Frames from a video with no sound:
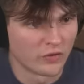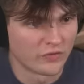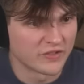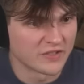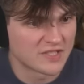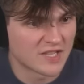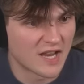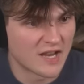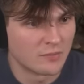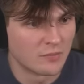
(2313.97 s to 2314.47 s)
the
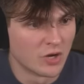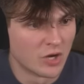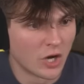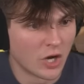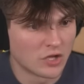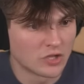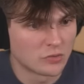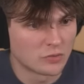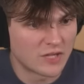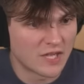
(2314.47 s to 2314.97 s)
same. Are
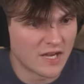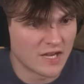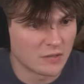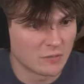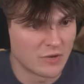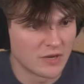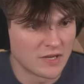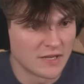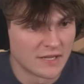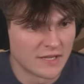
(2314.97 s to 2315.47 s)
you kidding
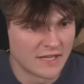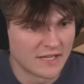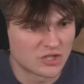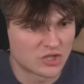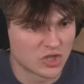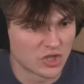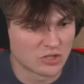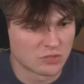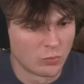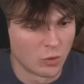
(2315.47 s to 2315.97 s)
me? It's
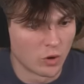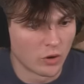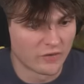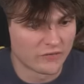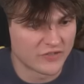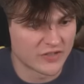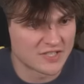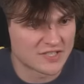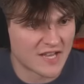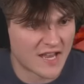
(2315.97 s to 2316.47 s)
just more of
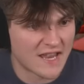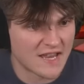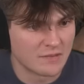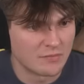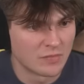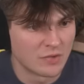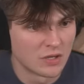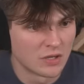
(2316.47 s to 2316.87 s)
the same.